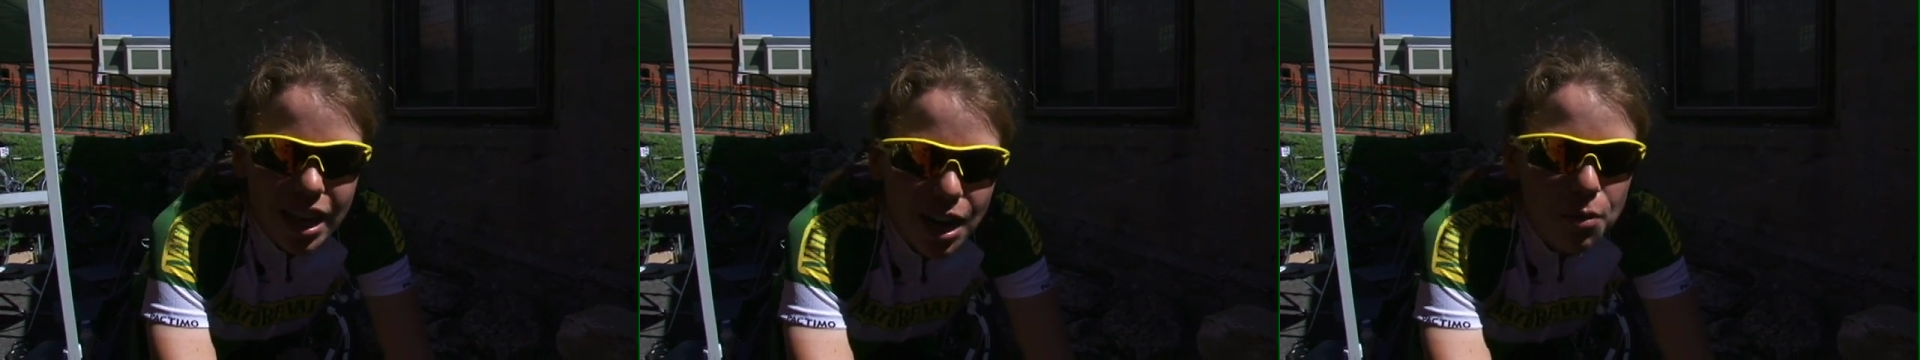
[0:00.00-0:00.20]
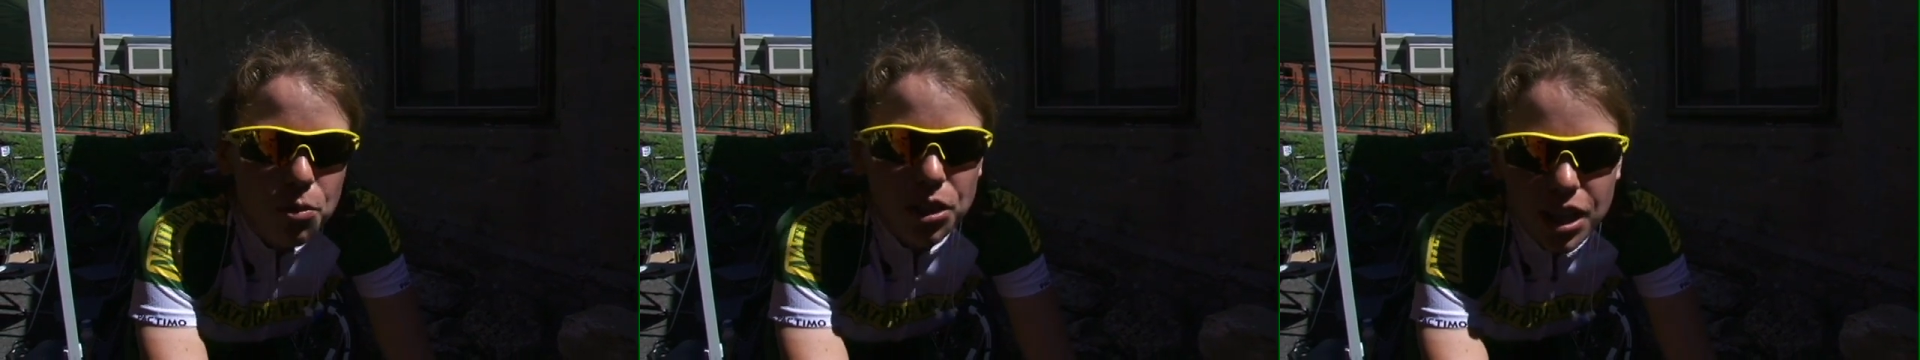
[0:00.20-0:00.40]

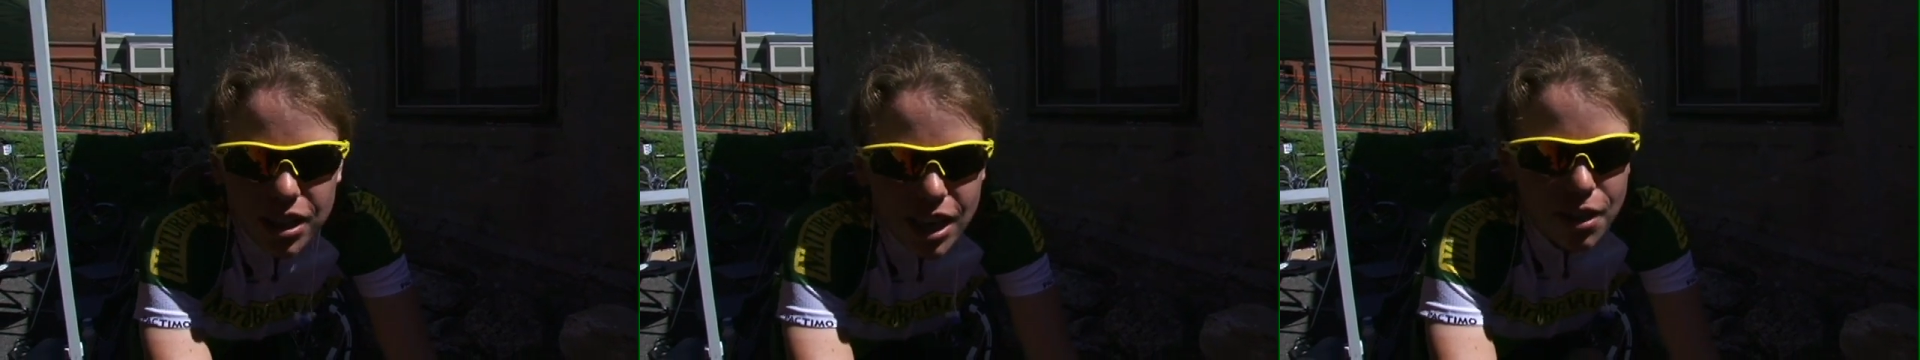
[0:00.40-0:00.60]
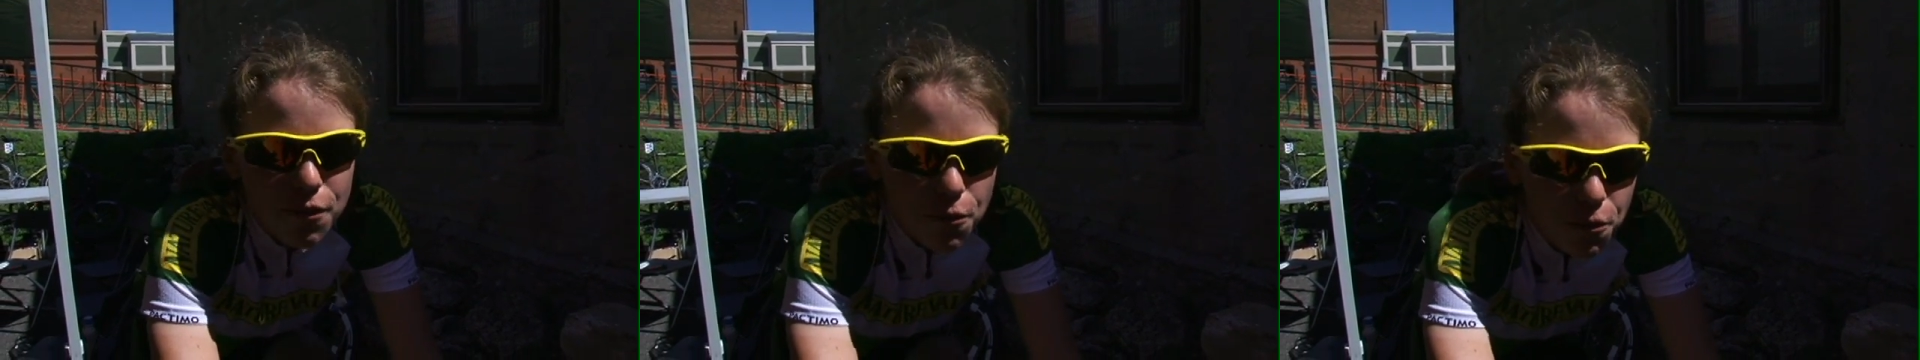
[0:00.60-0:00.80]
and I'm really
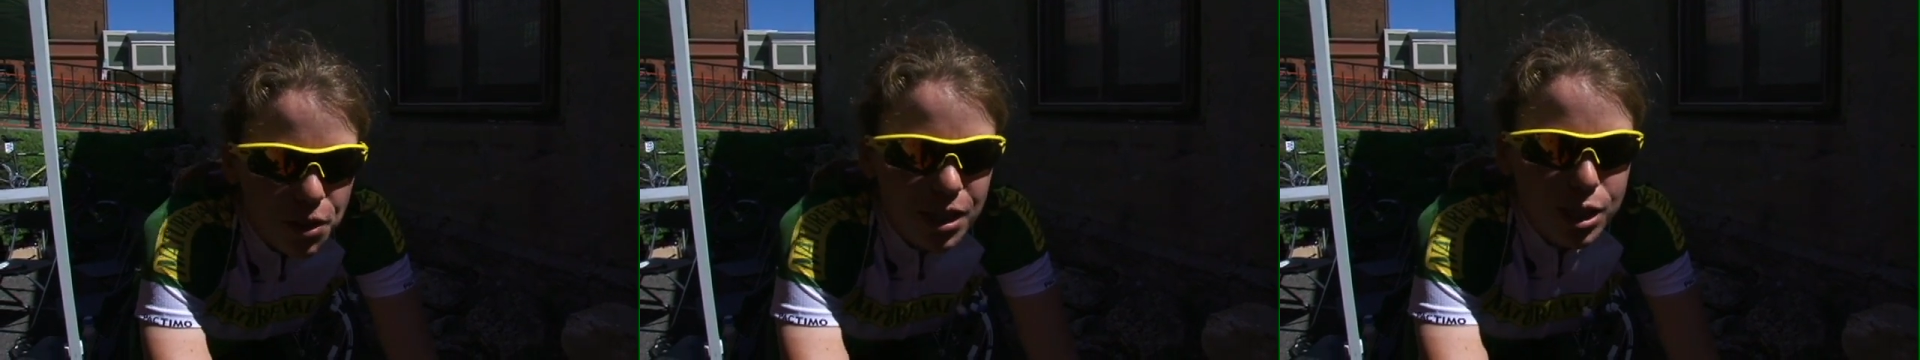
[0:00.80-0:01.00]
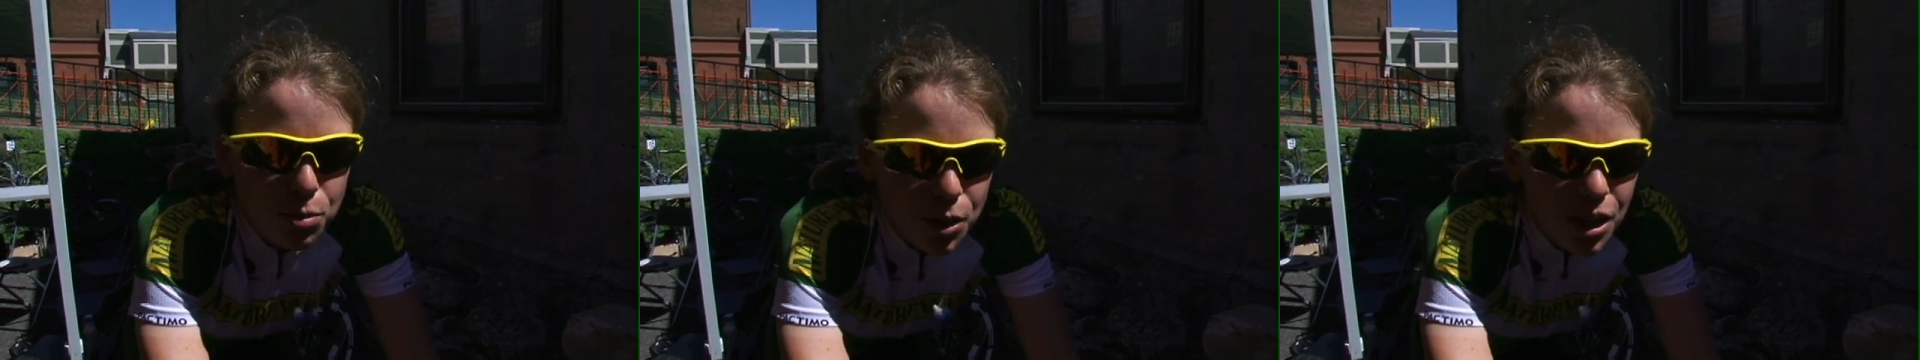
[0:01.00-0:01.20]
thankful for
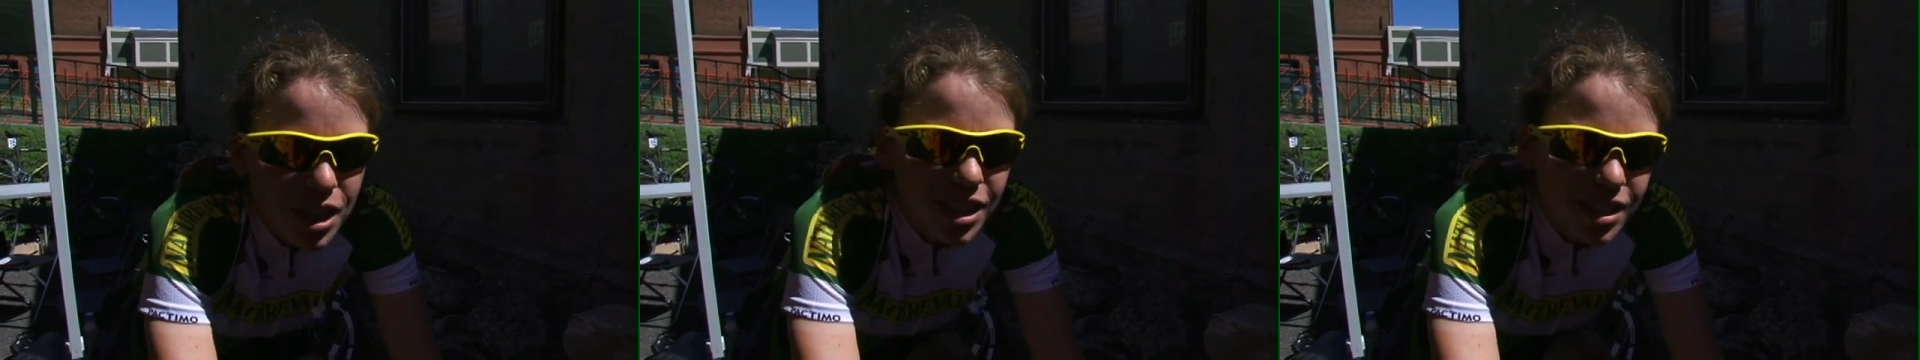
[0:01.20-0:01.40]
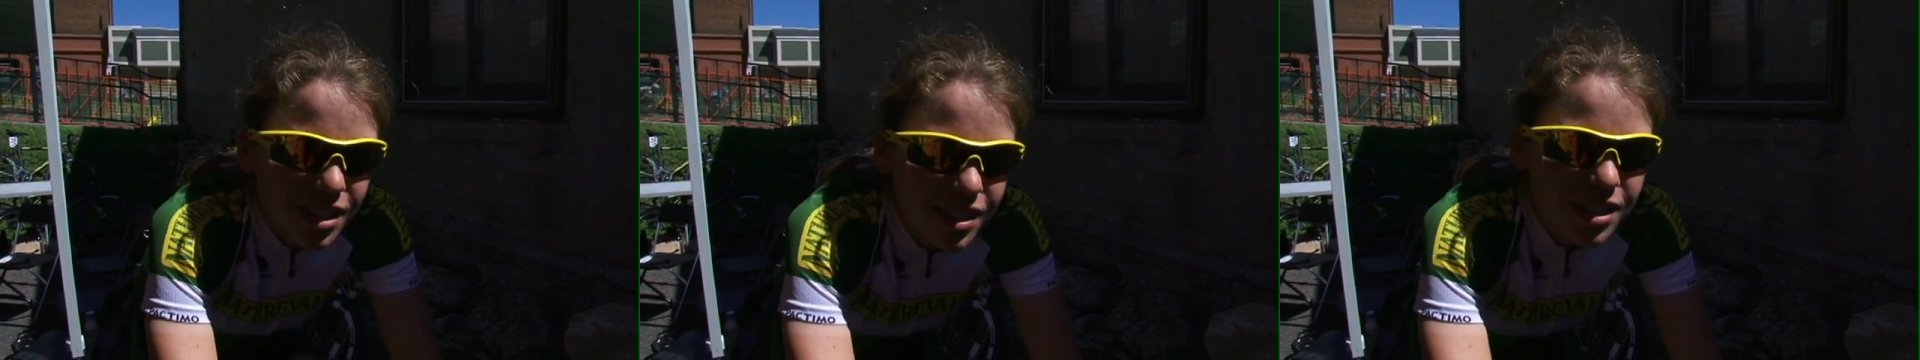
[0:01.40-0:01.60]
the
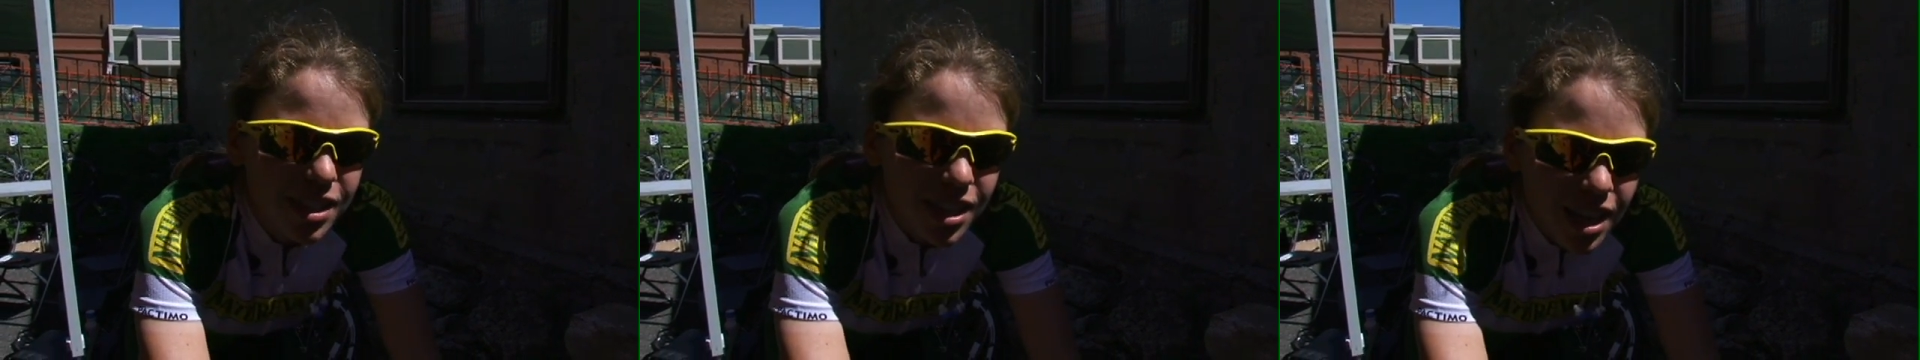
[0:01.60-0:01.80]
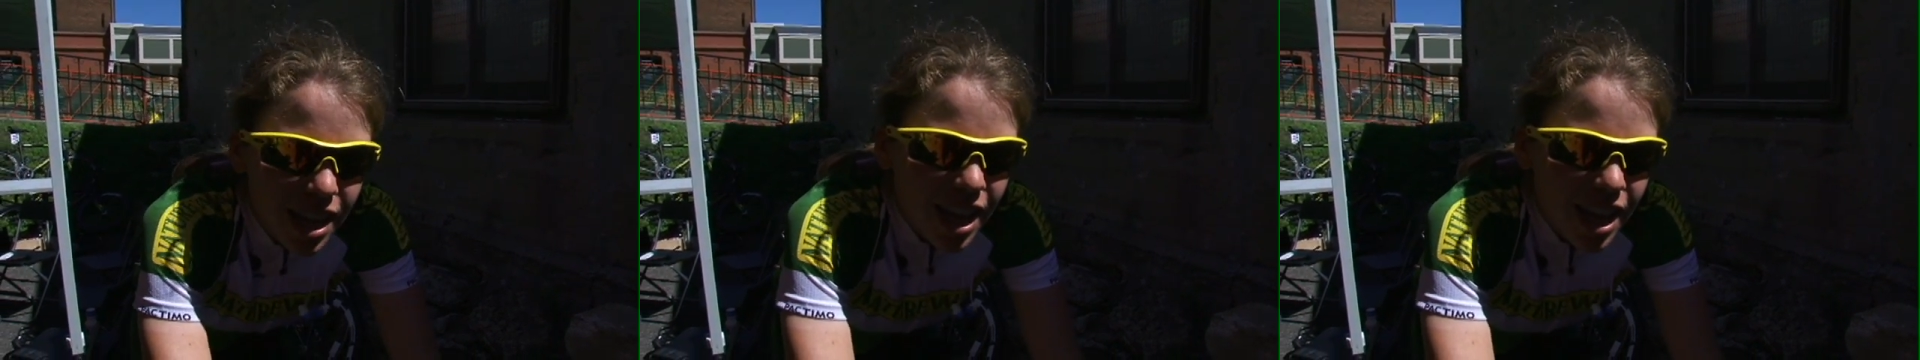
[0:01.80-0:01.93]
experience